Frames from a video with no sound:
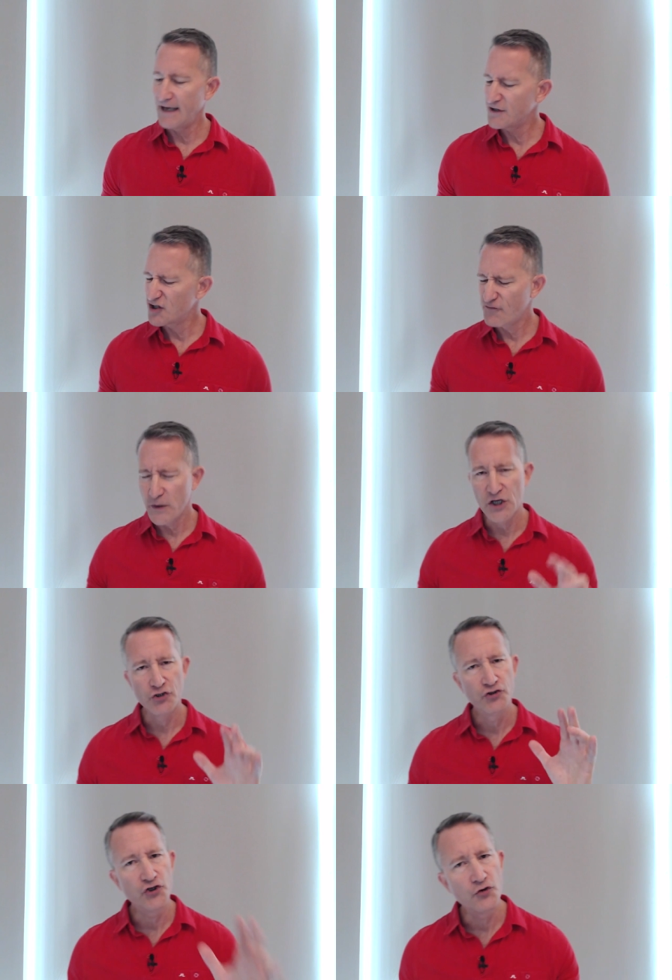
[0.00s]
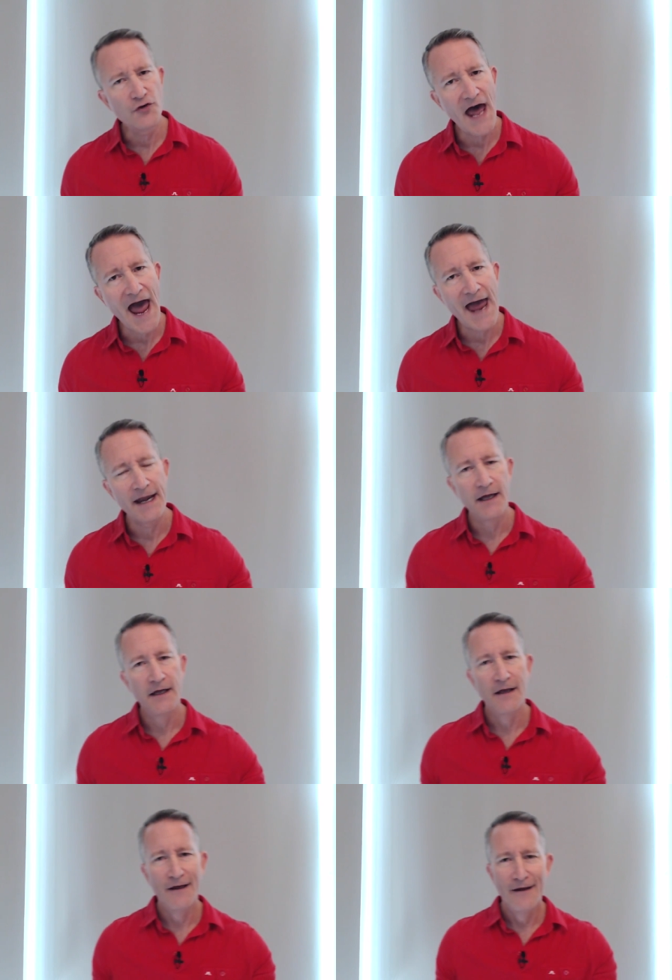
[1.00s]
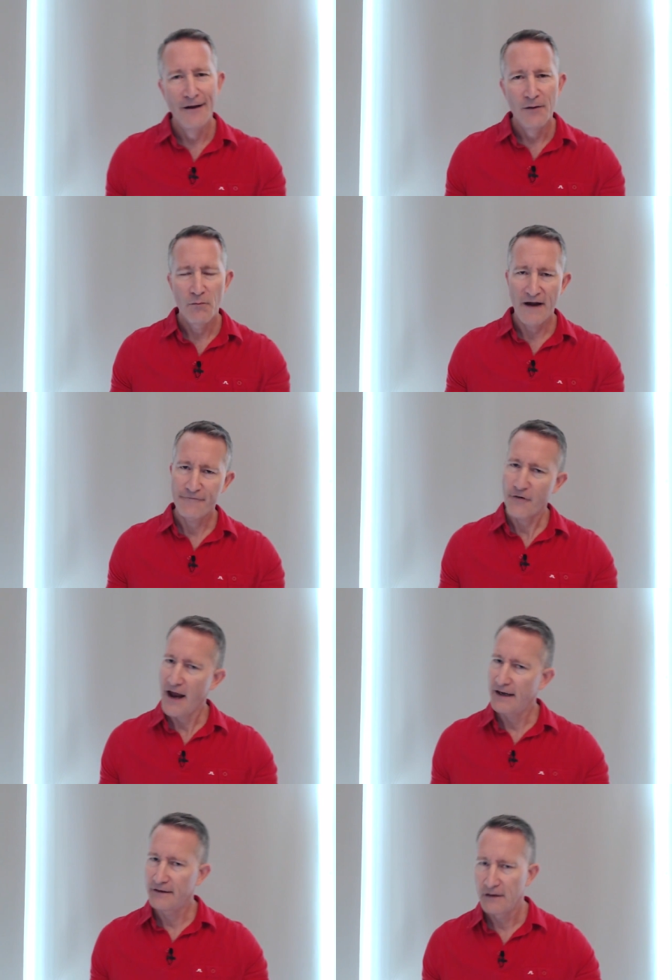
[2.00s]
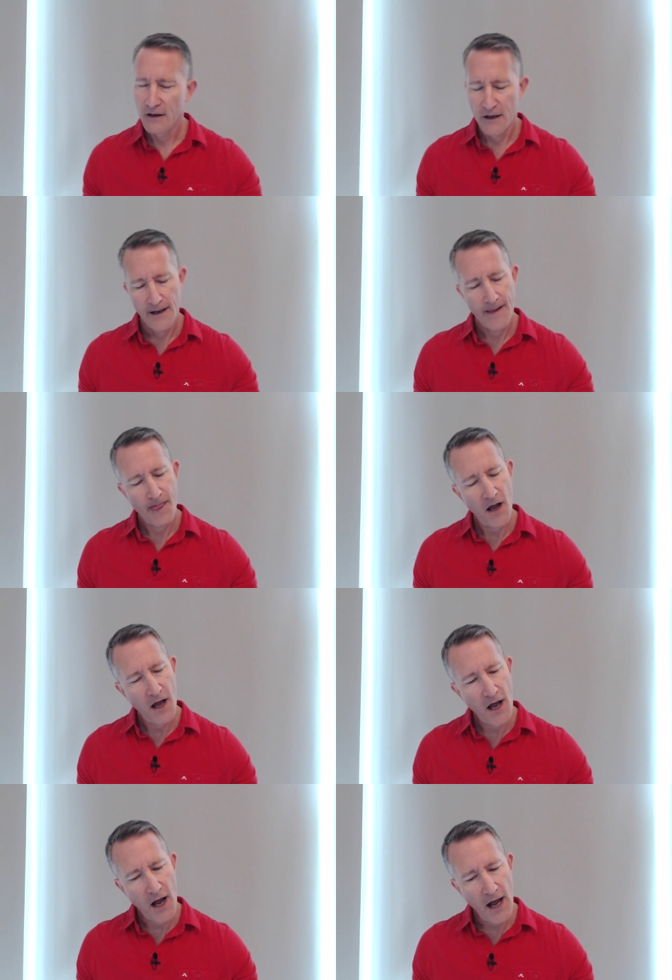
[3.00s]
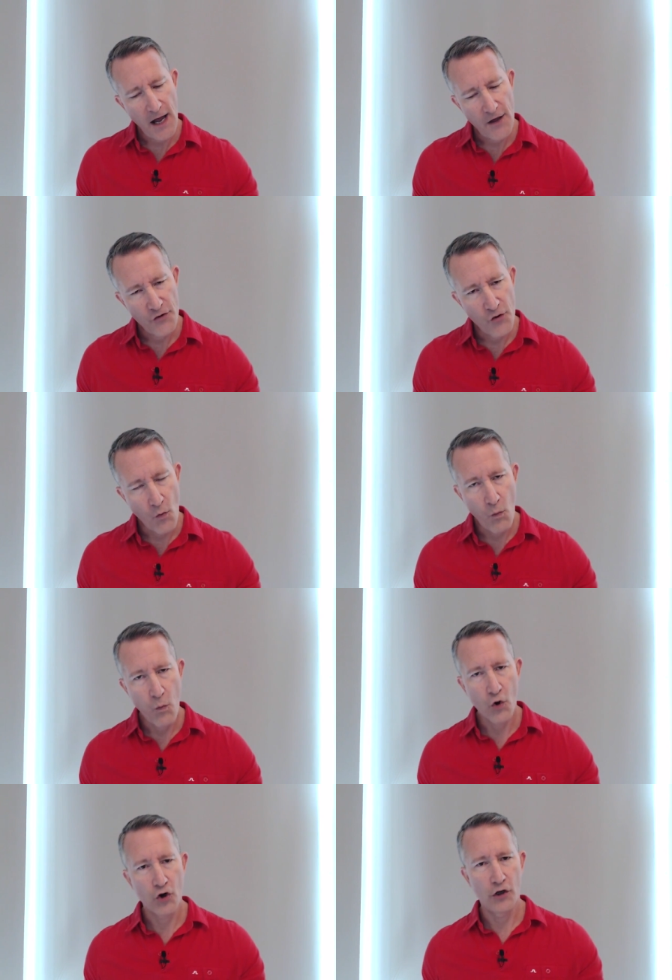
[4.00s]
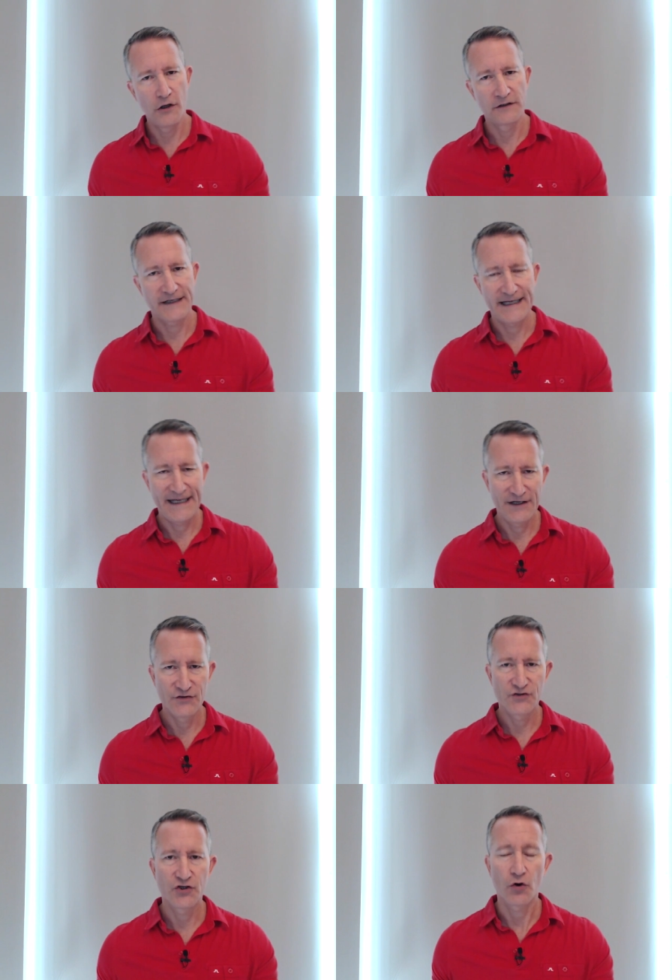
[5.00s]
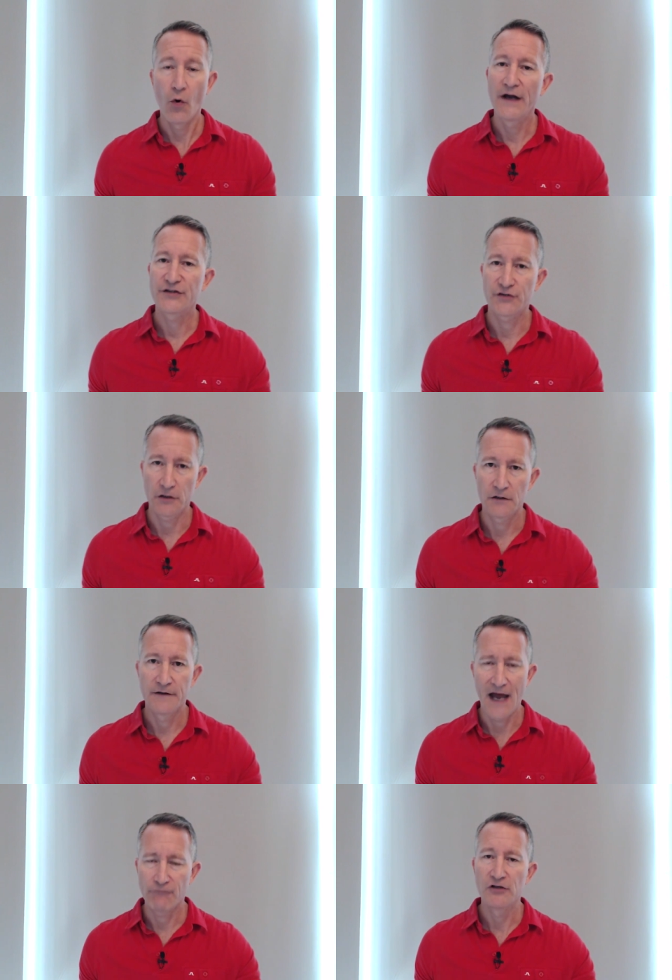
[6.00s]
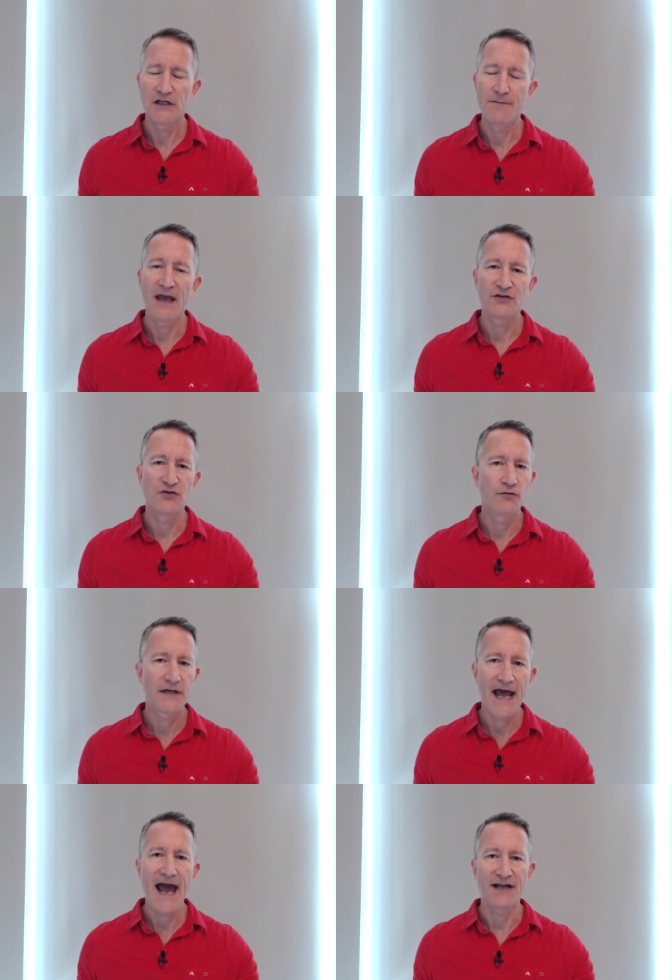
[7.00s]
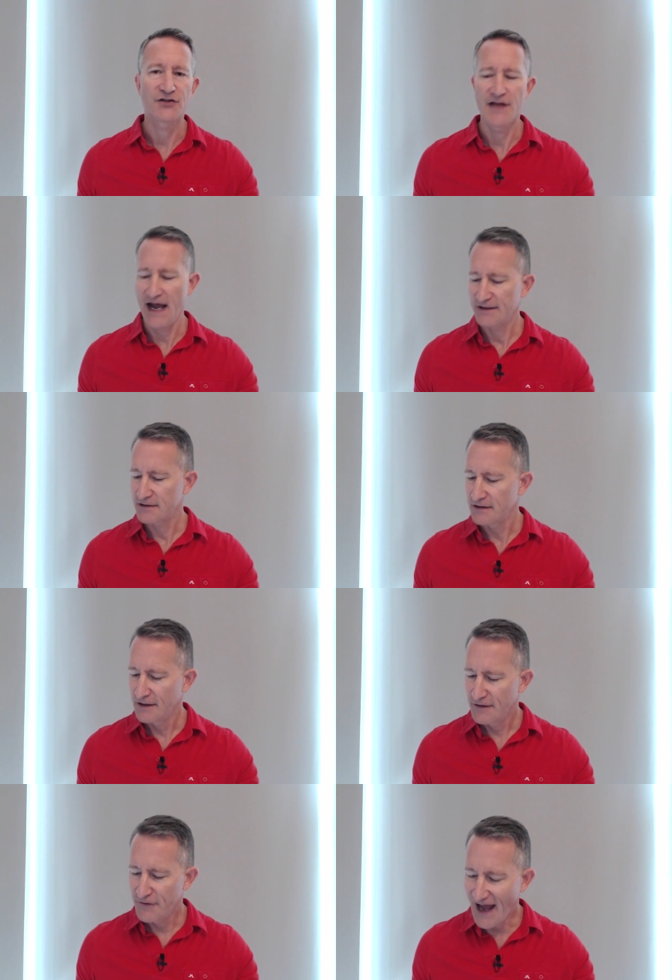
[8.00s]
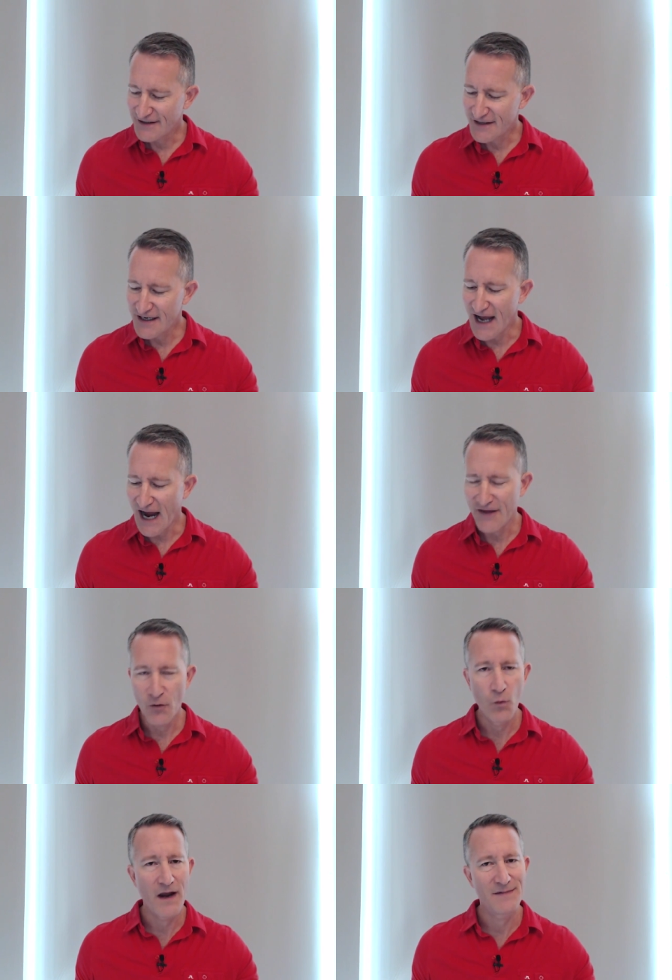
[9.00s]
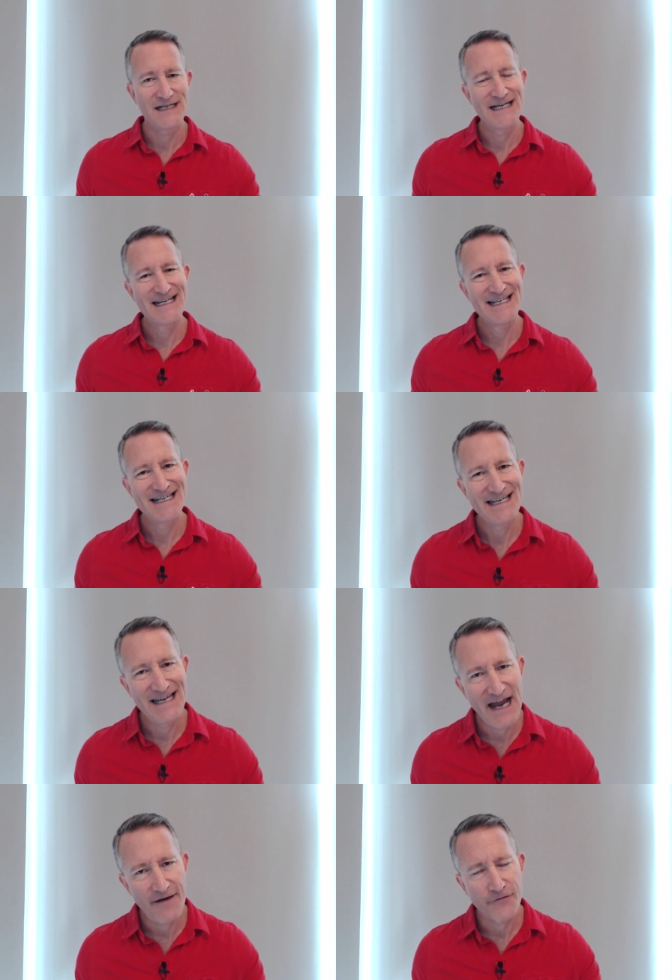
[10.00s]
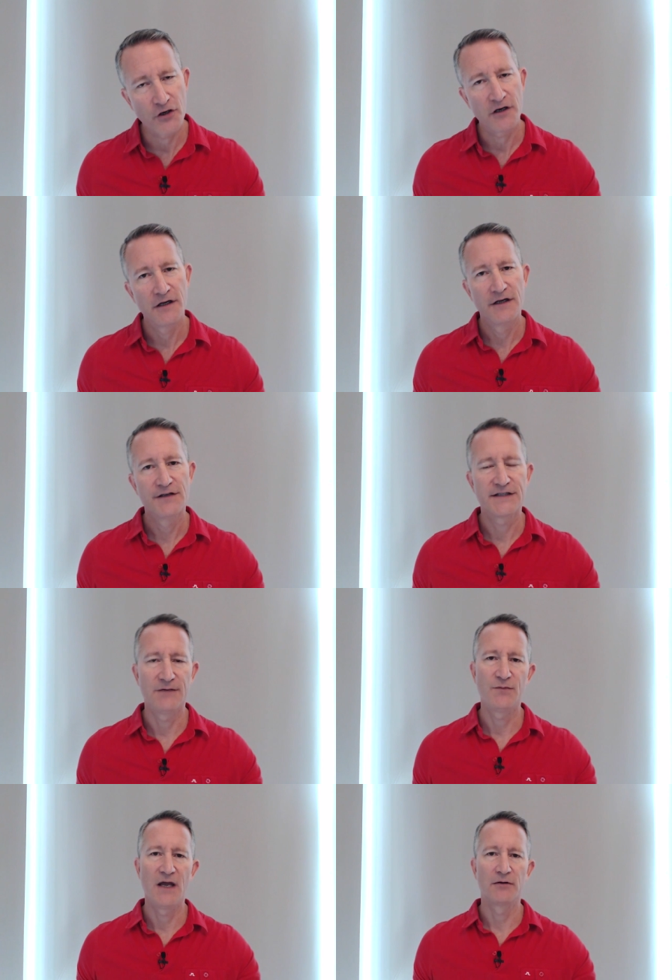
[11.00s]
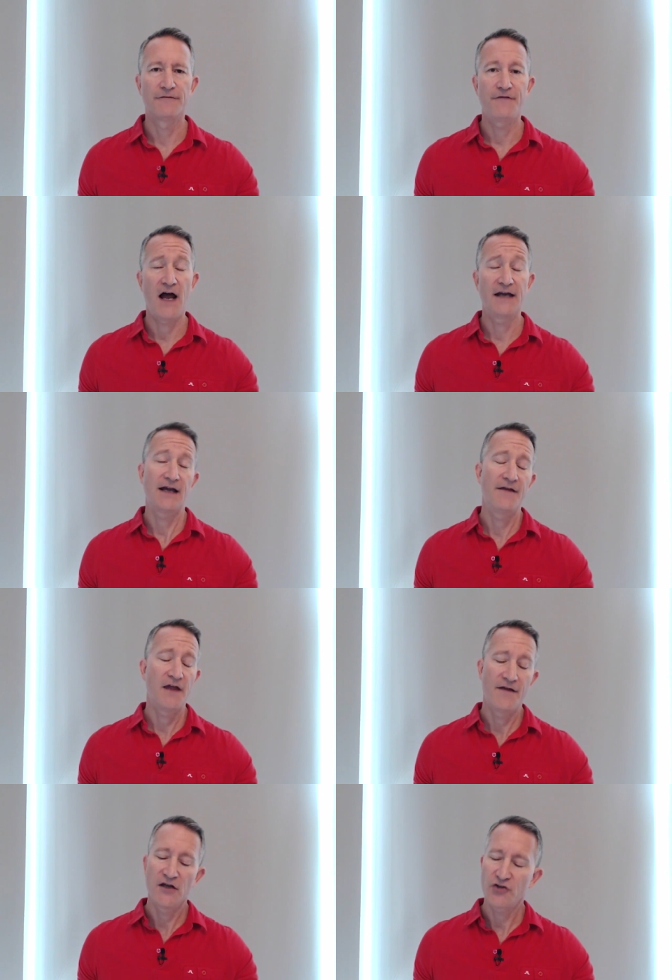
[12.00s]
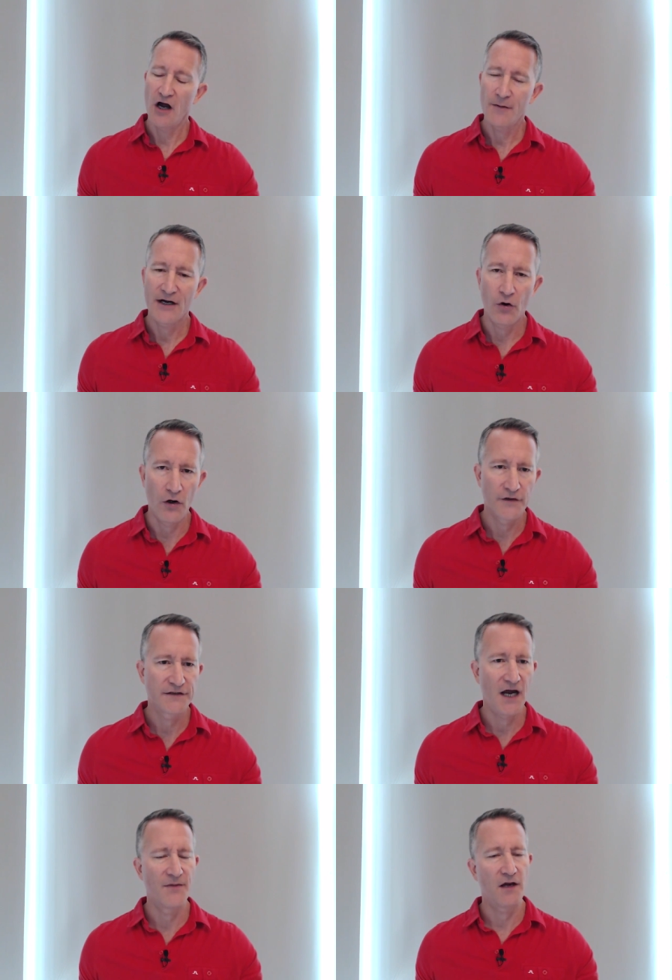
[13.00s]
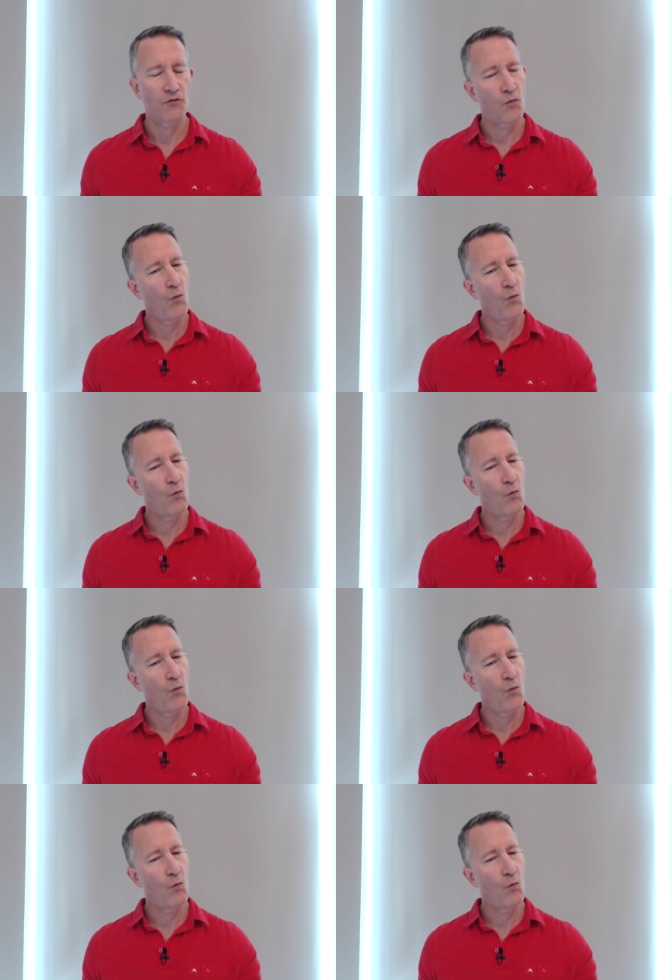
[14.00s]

identities. If we can do that, my friend, the world is your oyster. That really makes you the catch. That's the guy that women never seem to be able to find. And they talk about it all the time.